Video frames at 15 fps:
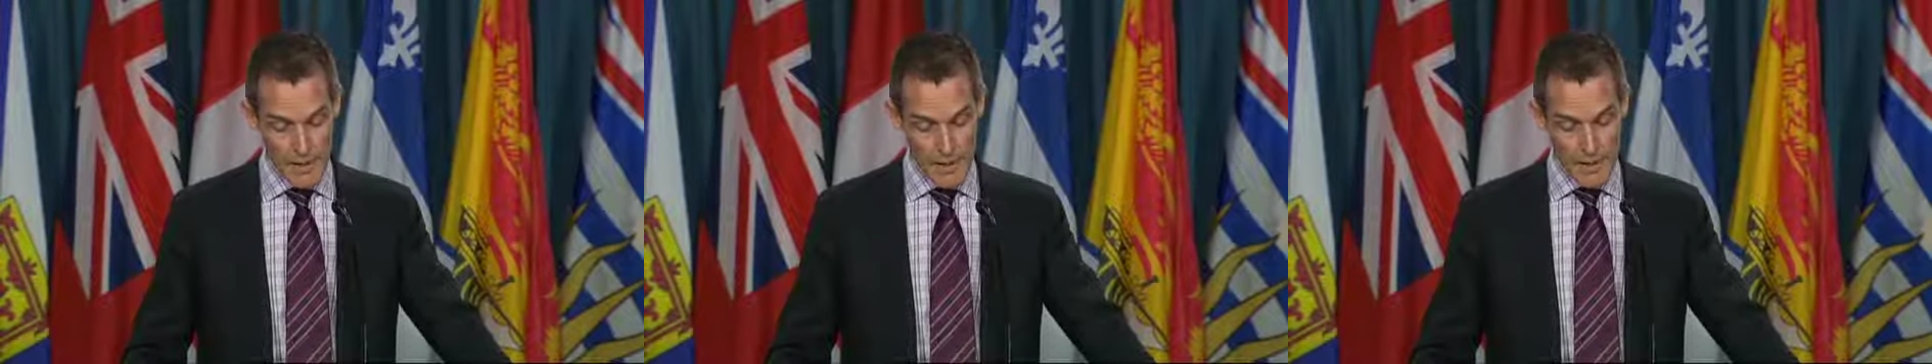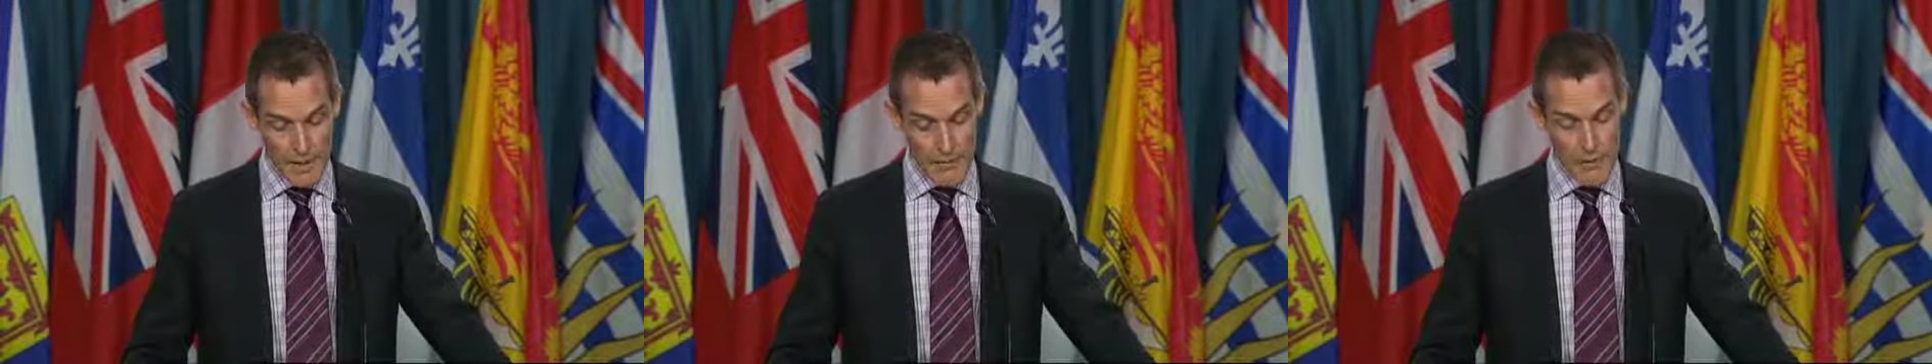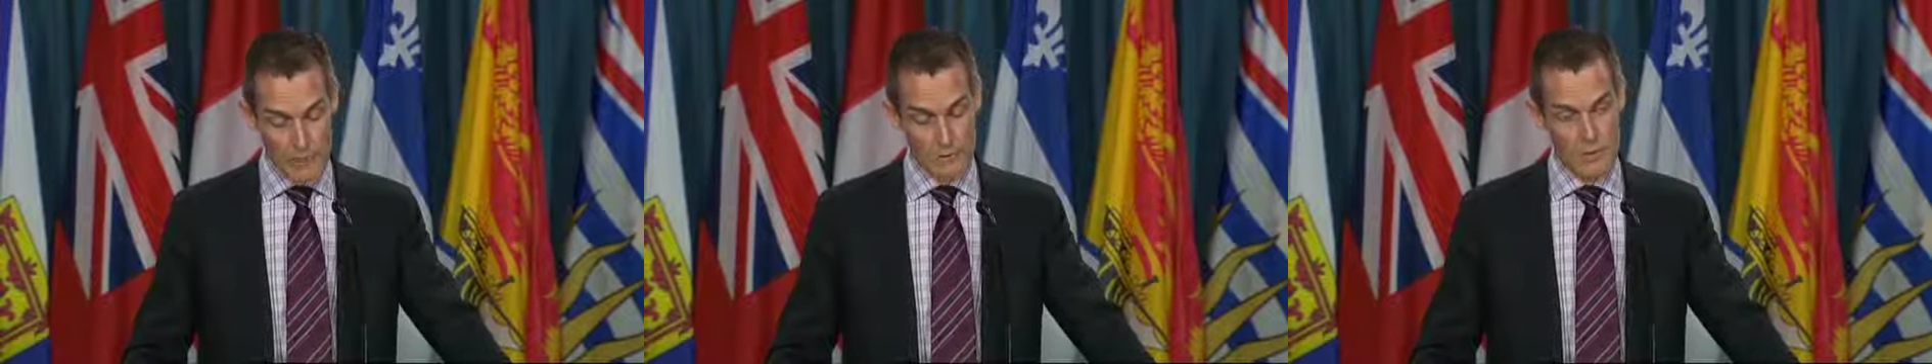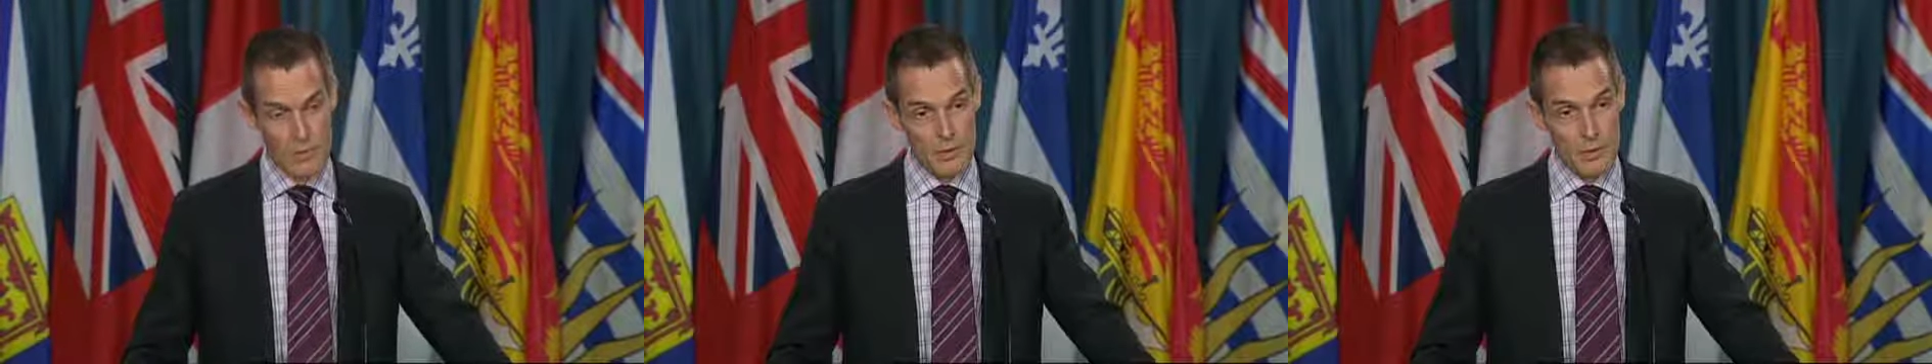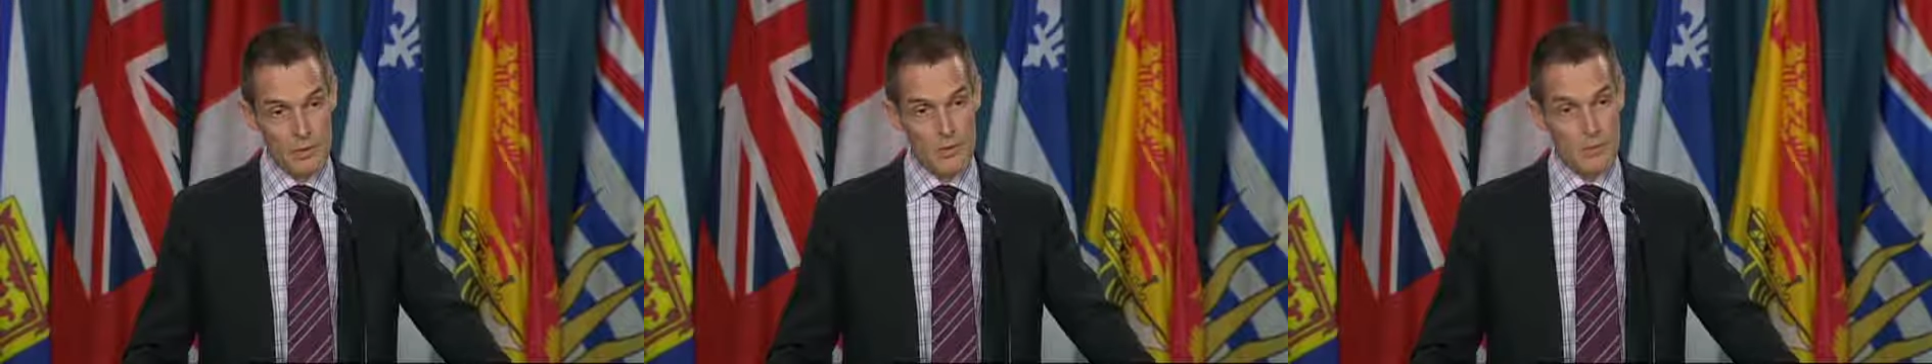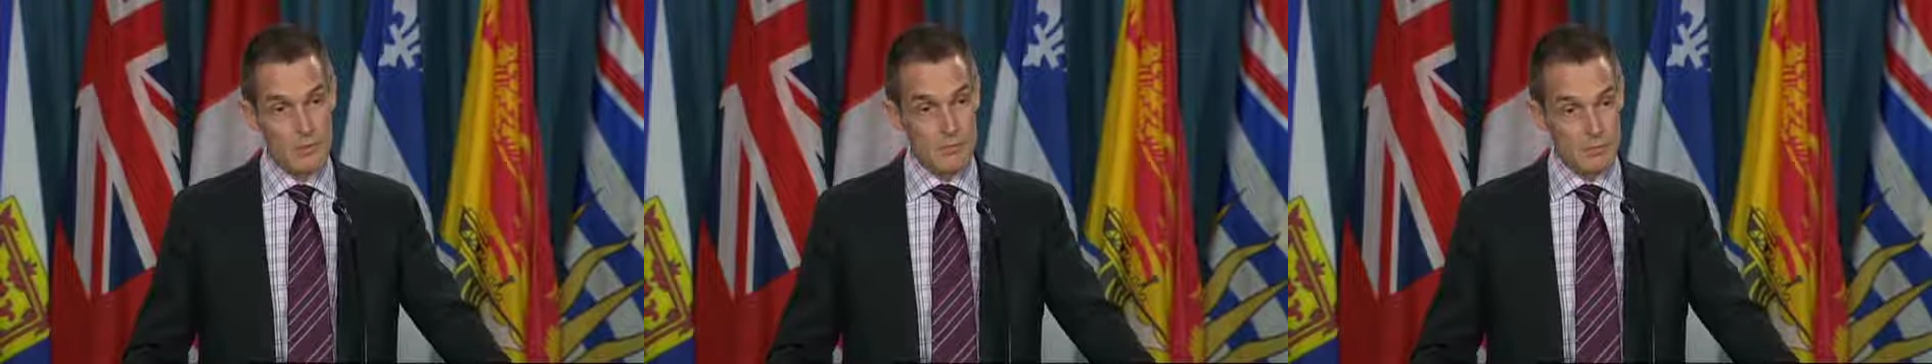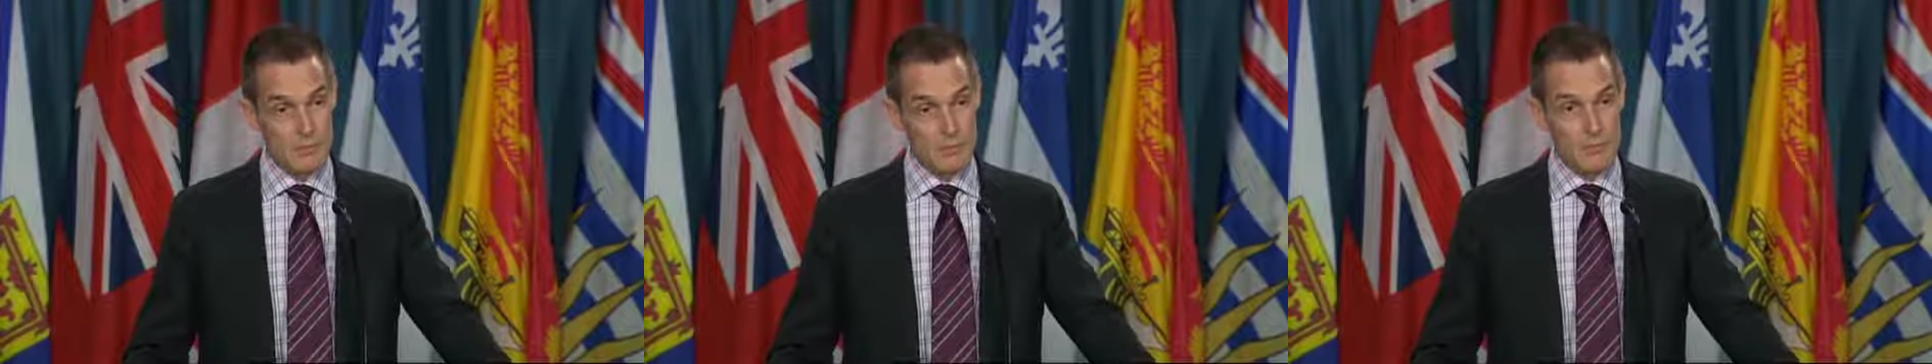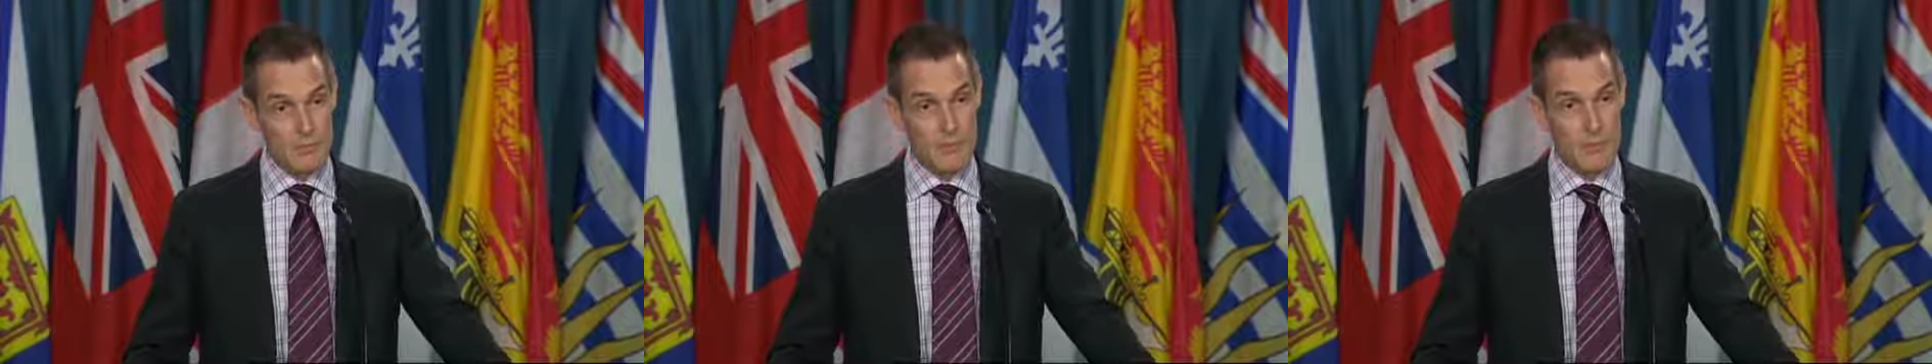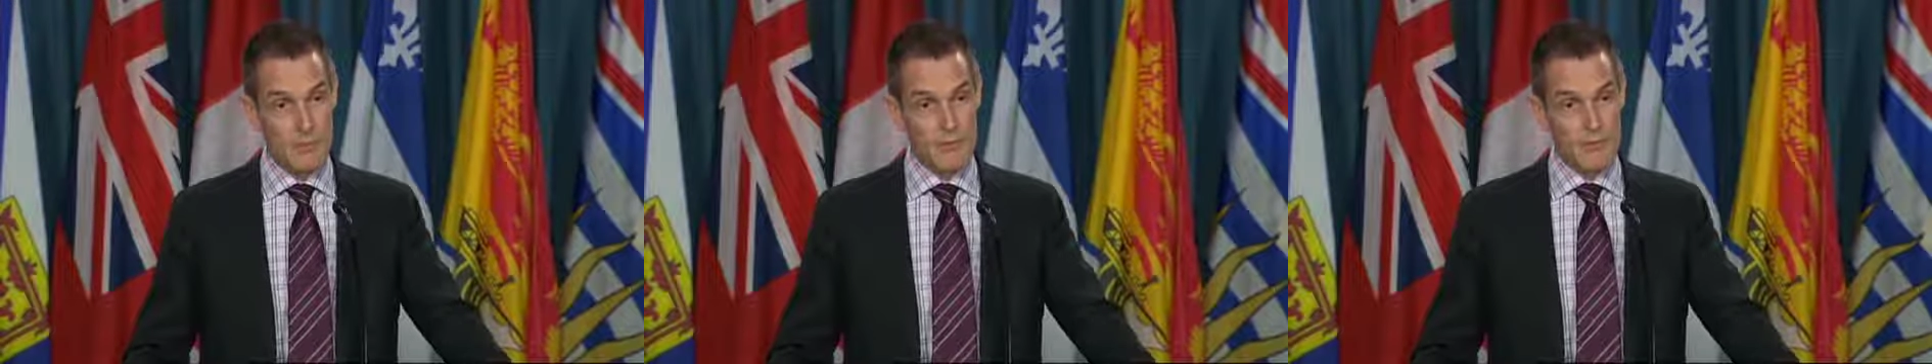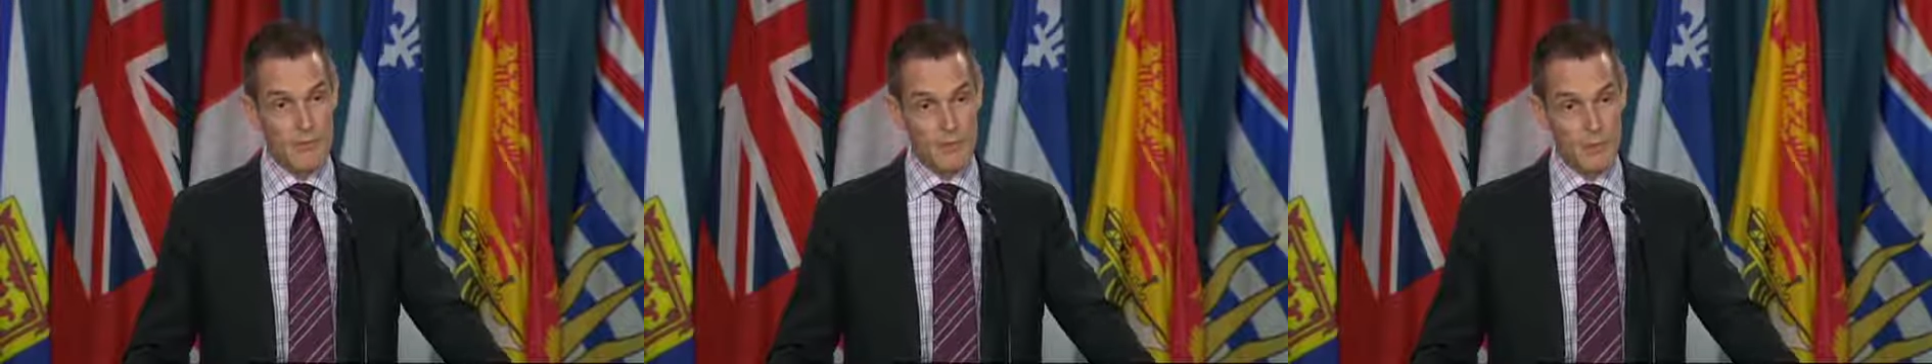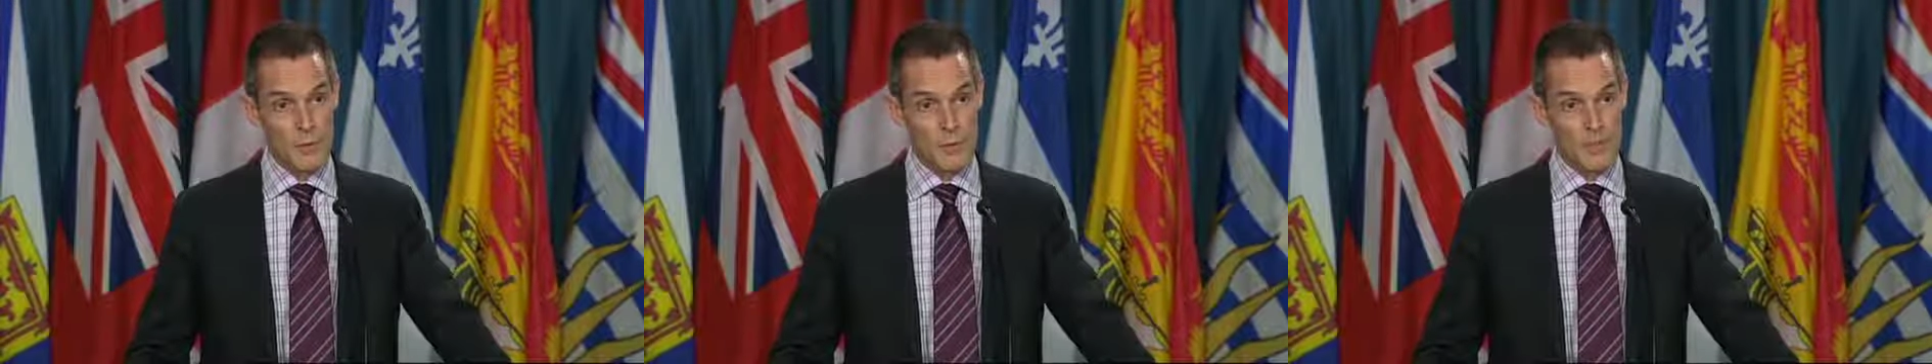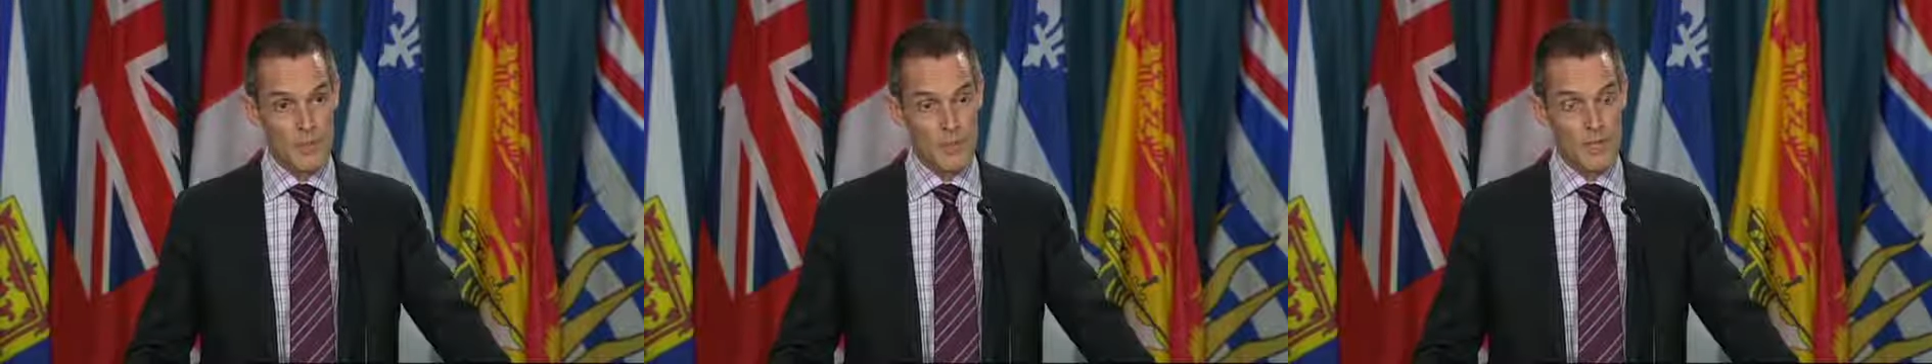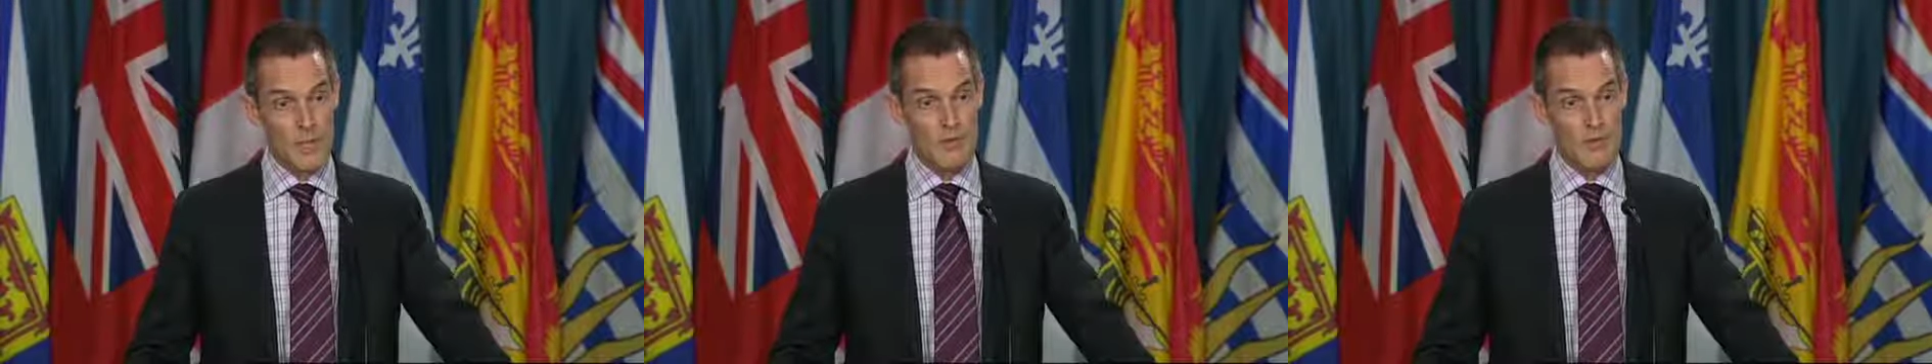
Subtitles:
and also not fueling